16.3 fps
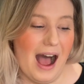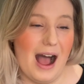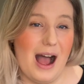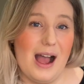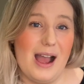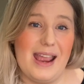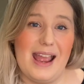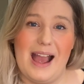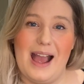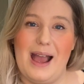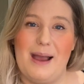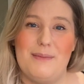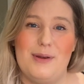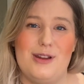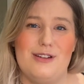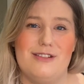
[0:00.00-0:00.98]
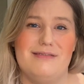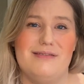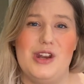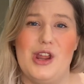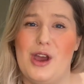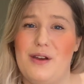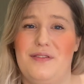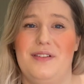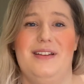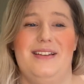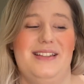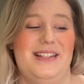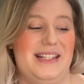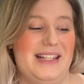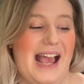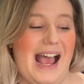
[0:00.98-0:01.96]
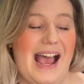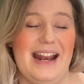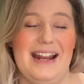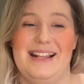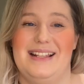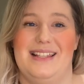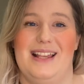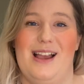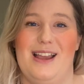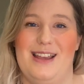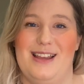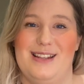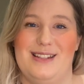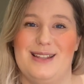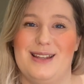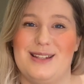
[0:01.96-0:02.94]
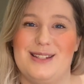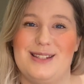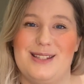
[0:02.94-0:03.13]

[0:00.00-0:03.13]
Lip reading: I am nervous and excited